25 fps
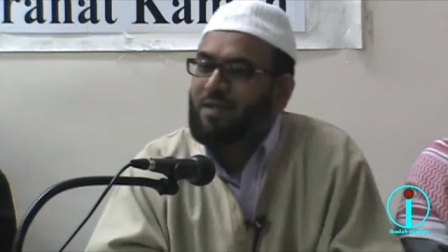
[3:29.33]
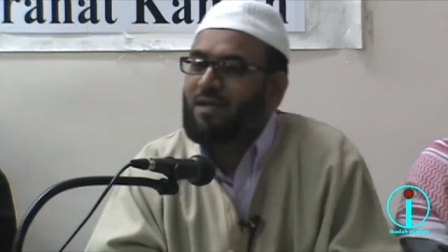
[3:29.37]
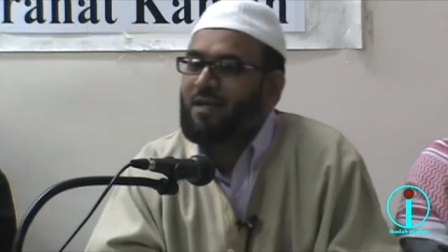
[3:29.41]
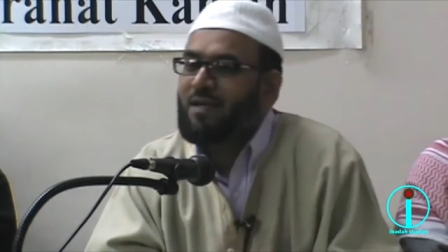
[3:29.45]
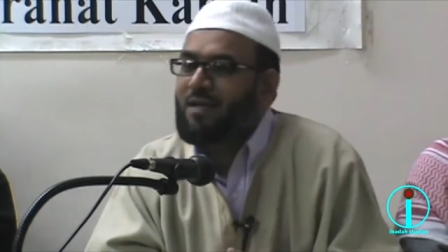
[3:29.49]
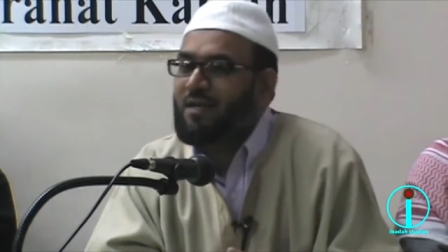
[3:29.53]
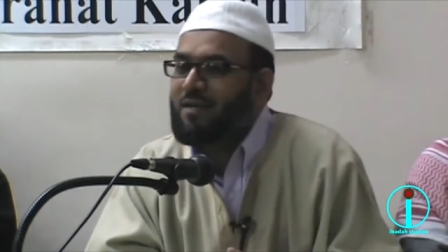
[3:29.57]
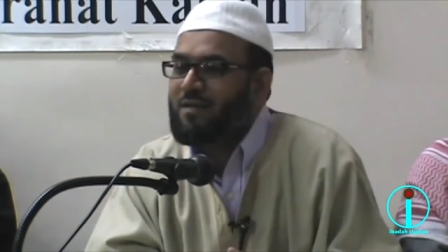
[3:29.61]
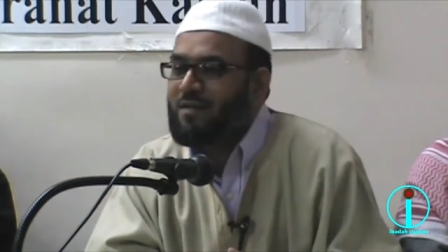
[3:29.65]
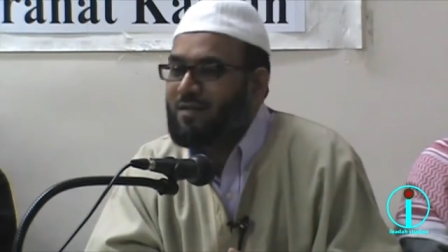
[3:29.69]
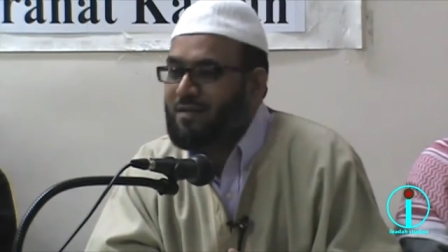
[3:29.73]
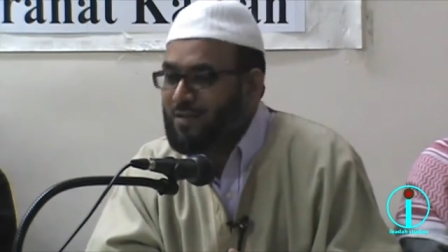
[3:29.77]

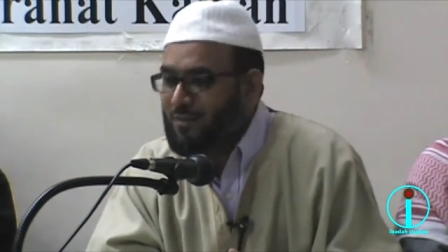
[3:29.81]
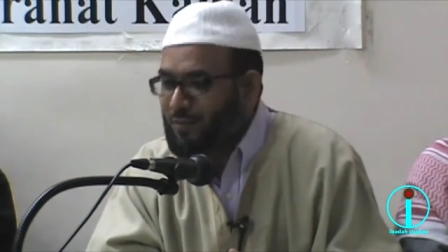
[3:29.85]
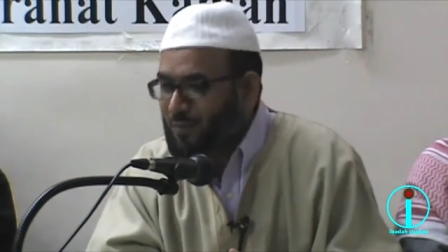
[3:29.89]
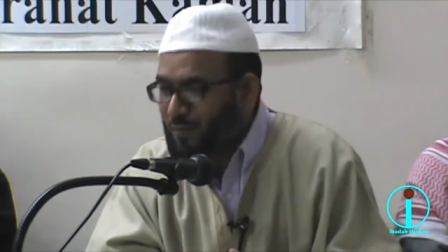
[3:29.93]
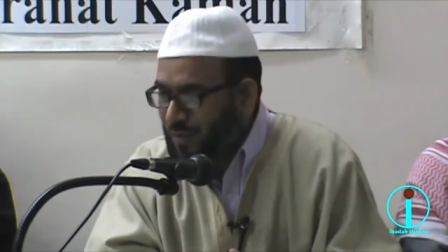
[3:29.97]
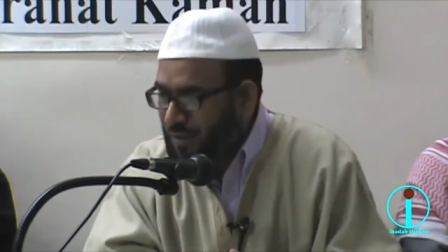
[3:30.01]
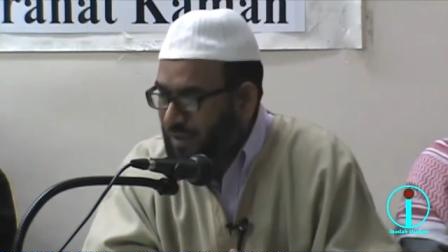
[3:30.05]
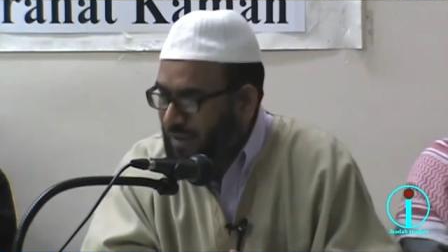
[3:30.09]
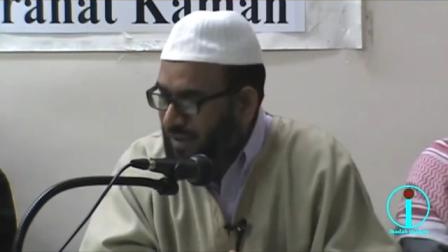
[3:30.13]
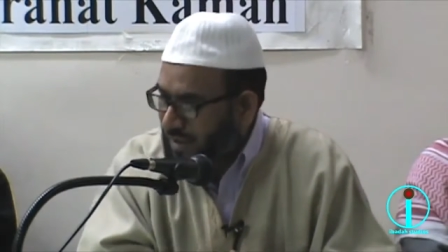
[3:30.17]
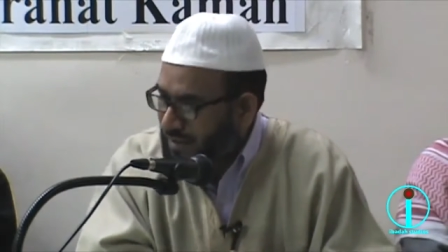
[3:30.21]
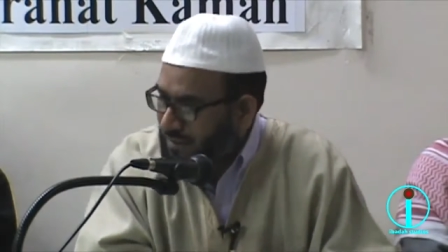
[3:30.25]
Uh, this is
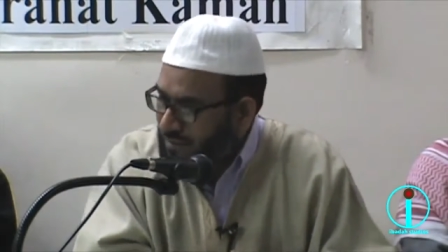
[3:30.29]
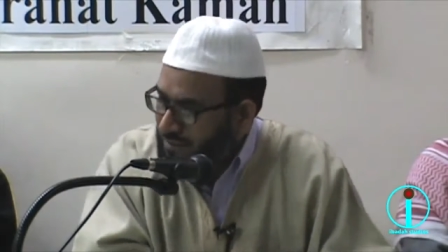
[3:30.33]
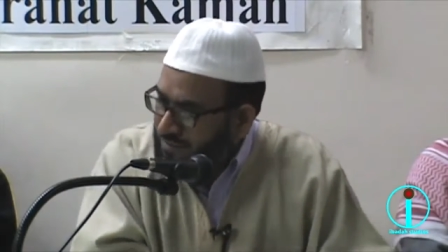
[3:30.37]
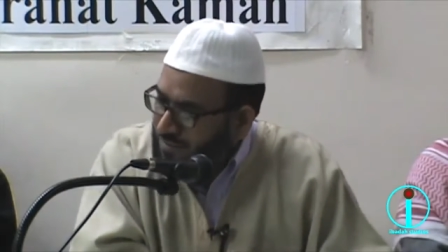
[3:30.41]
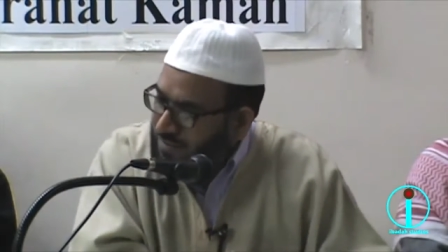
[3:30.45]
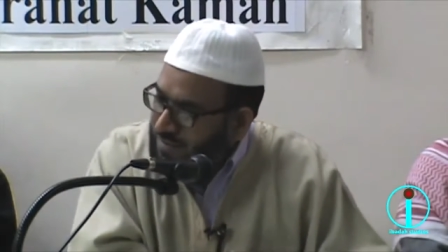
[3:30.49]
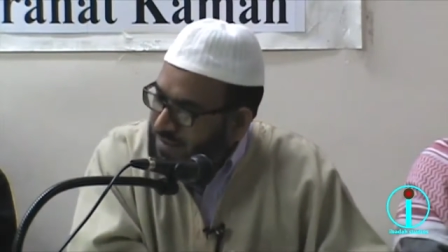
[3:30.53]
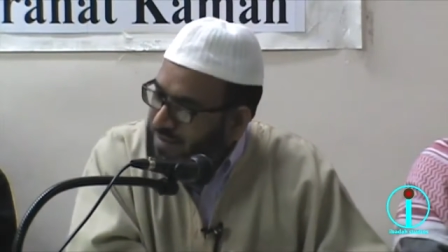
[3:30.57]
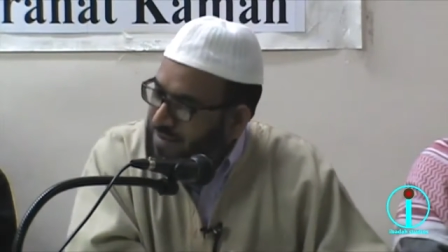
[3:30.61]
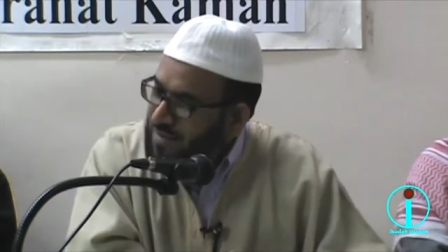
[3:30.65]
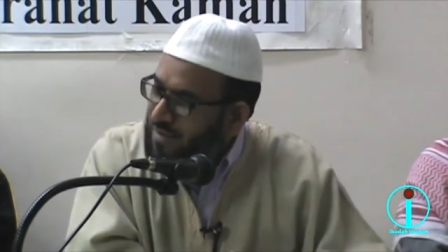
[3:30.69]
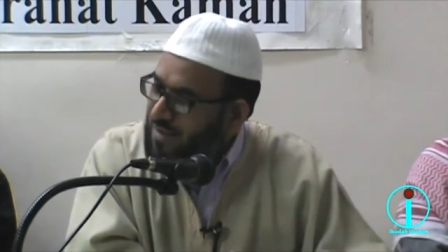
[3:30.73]
Surah Al-Hajj.
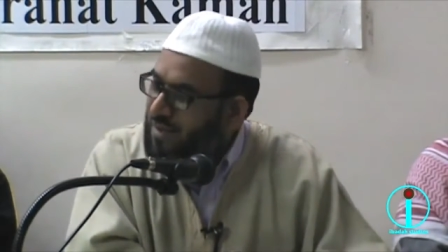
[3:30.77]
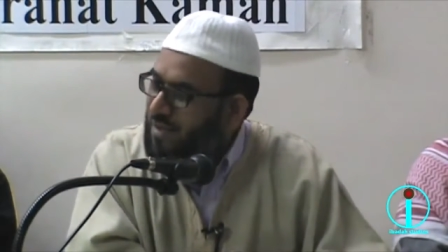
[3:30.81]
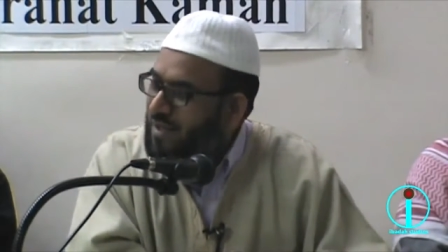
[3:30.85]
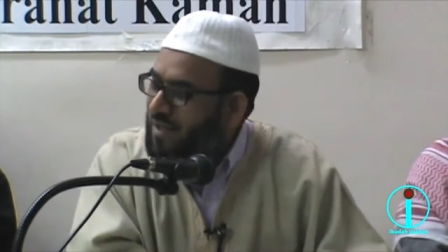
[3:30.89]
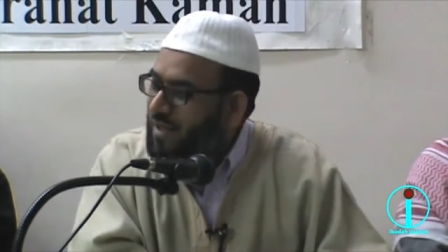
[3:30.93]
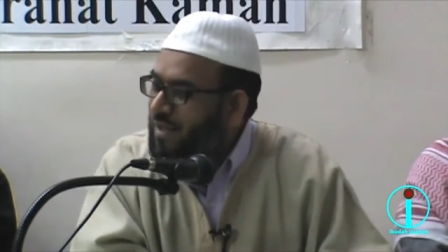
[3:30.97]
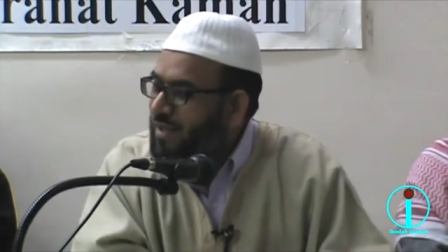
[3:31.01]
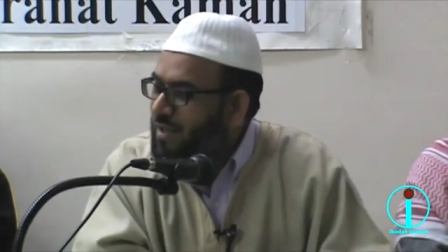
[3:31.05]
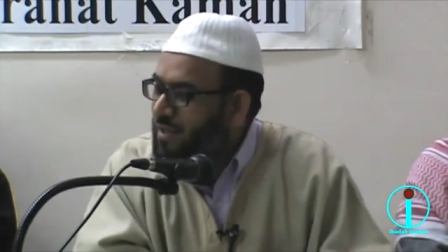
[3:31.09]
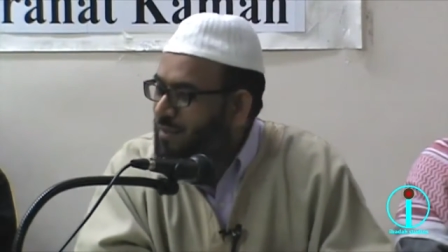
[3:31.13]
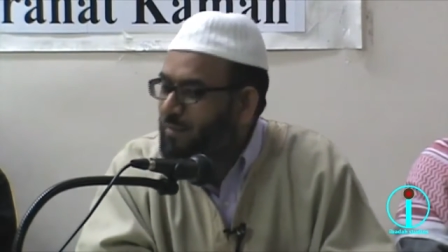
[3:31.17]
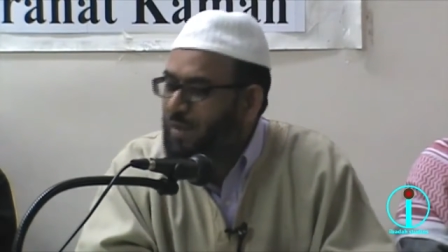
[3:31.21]
Uh,
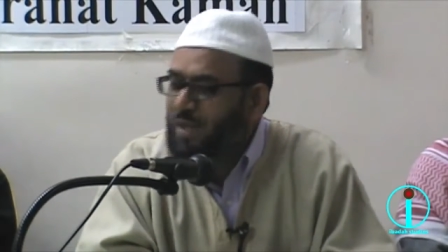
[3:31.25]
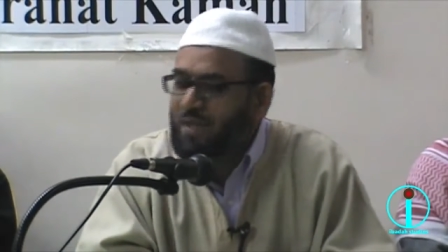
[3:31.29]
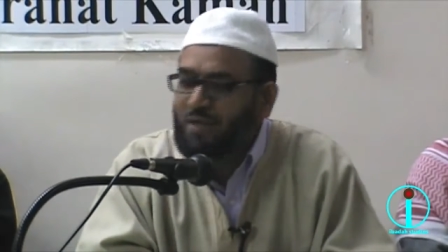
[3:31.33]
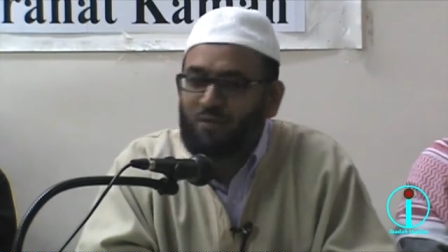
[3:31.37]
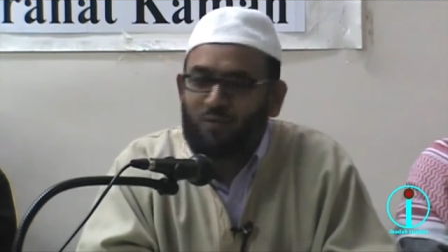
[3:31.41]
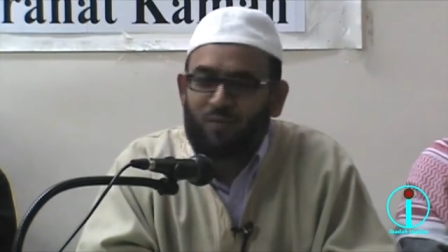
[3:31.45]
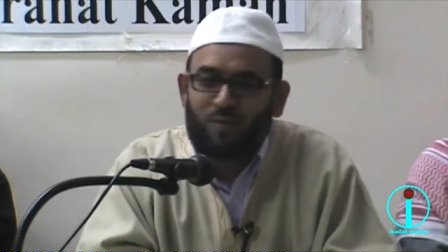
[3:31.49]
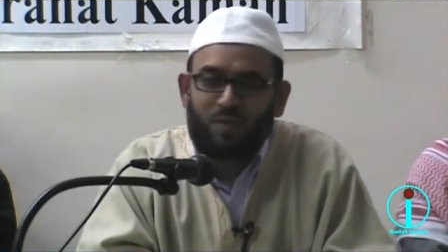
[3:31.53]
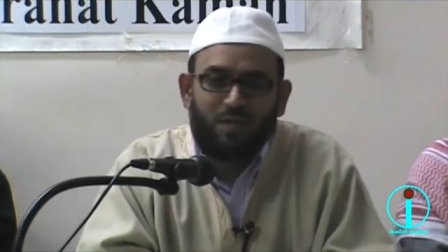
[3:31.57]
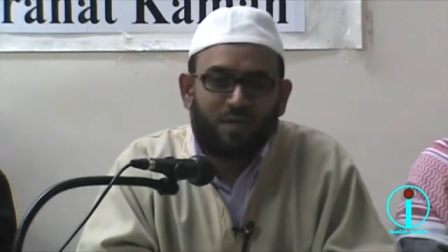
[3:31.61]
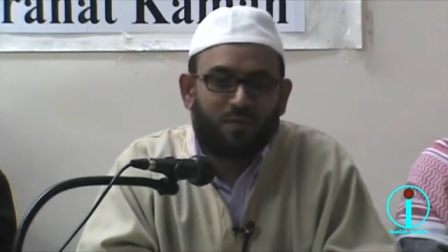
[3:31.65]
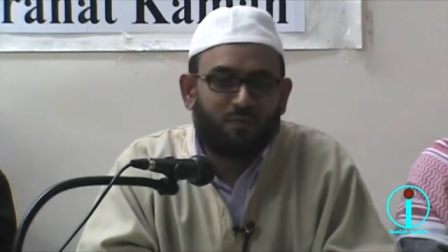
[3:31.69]
anybody
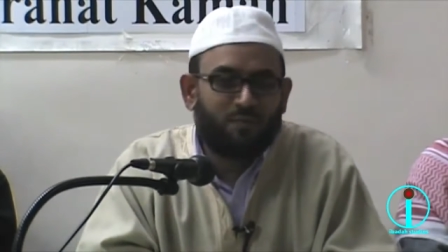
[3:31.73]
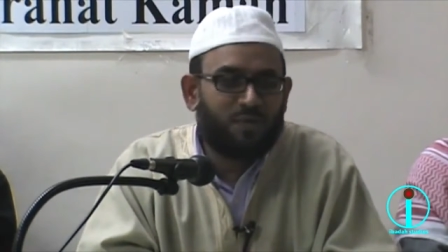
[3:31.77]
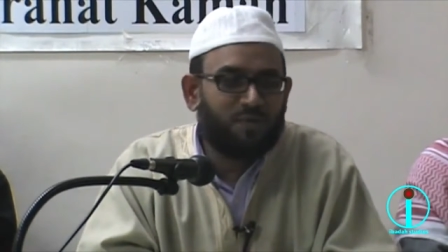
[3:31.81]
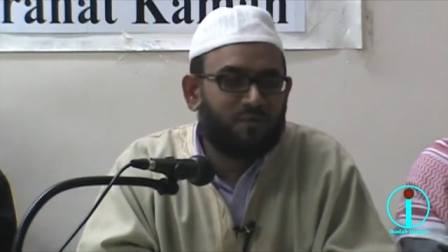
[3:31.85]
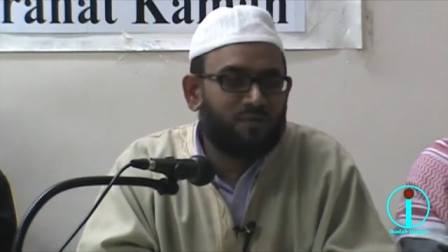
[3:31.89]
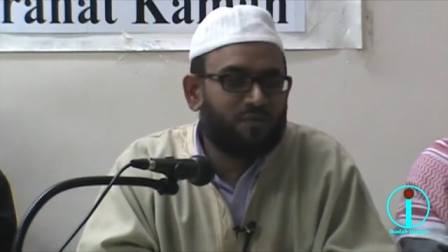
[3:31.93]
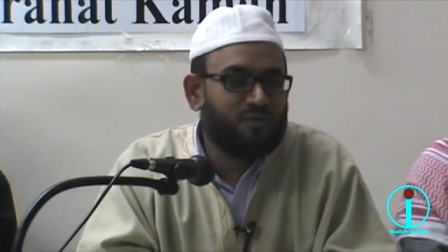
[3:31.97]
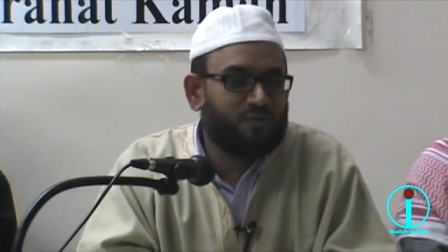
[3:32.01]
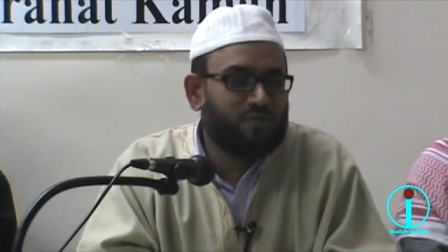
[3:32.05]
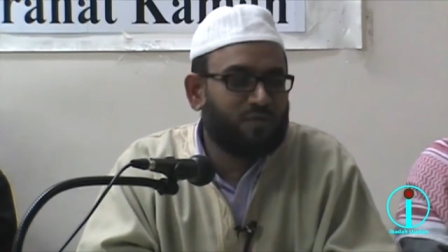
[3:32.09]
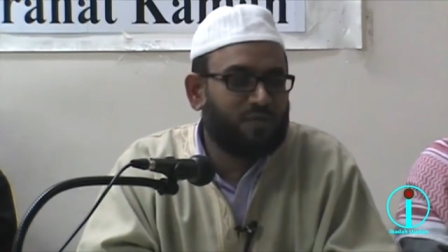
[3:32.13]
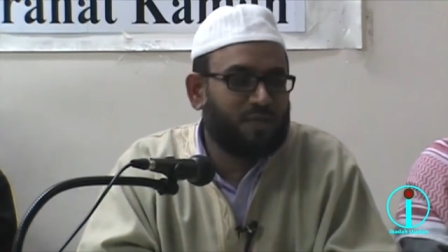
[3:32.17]
know what number
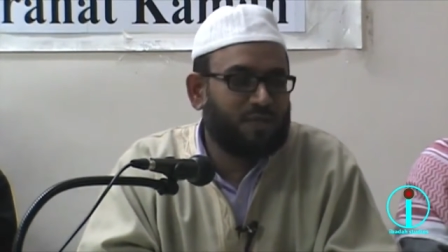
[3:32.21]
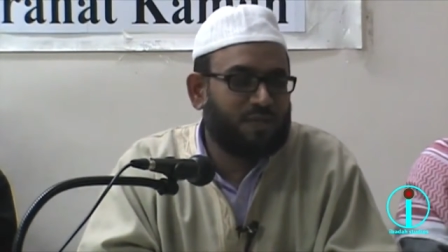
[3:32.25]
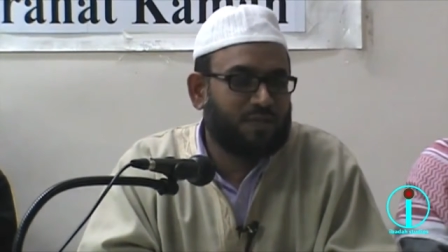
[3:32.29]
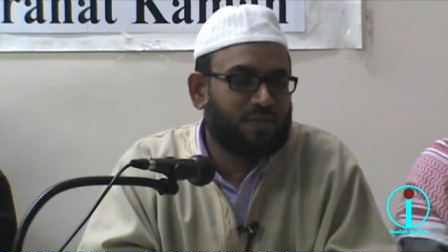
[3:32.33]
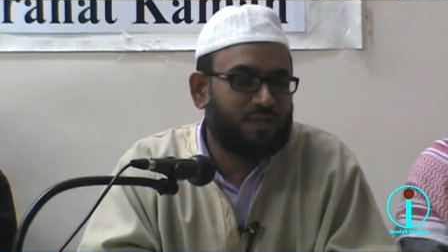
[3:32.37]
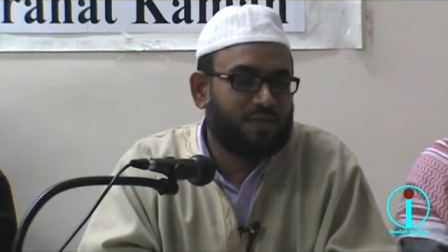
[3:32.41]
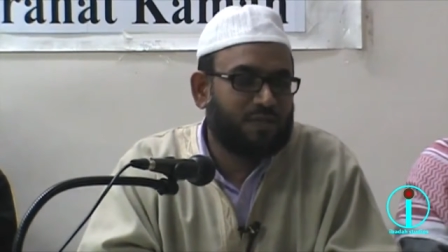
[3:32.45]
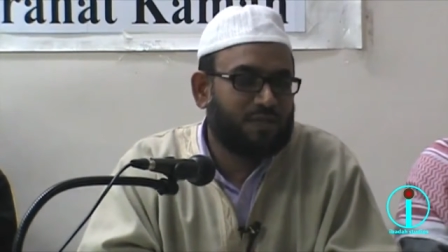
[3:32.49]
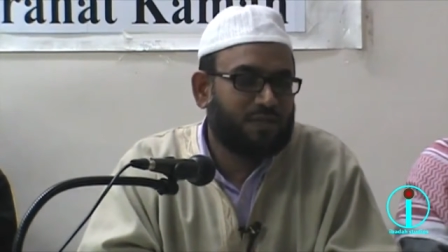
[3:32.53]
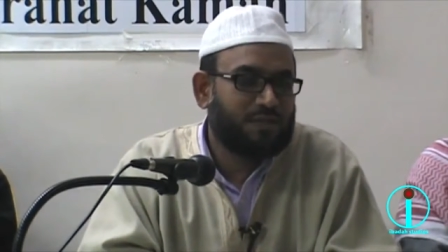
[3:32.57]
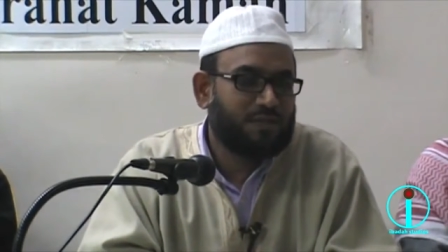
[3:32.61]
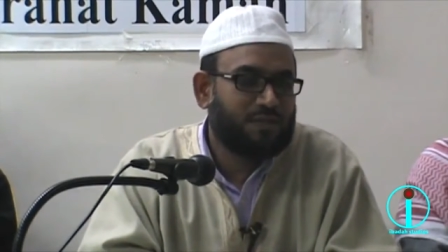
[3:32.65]
of the surah is
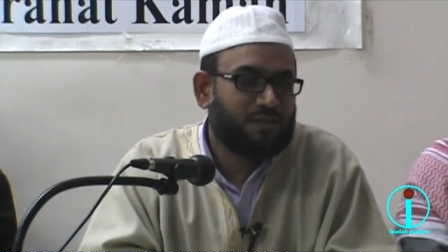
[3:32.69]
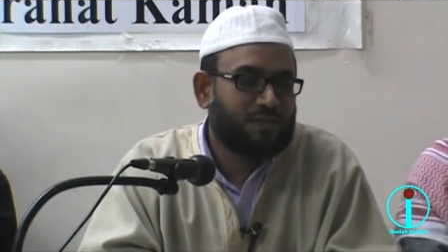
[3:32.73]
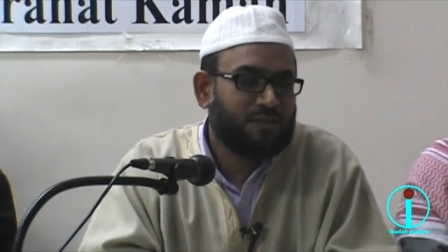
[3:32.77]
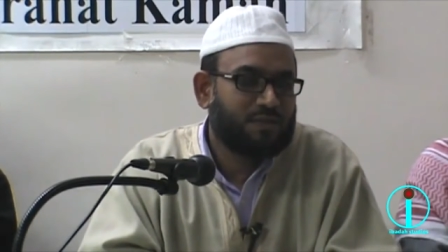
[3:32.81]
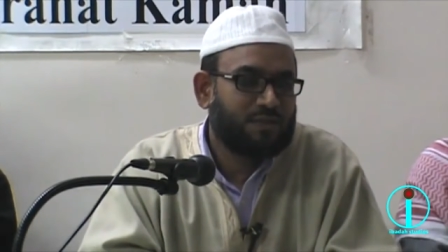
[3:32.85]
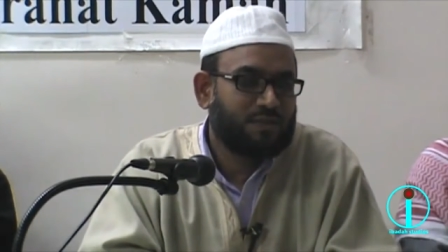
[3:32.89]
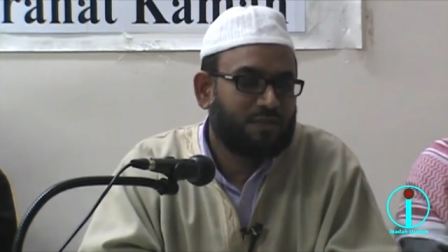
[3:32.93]
this?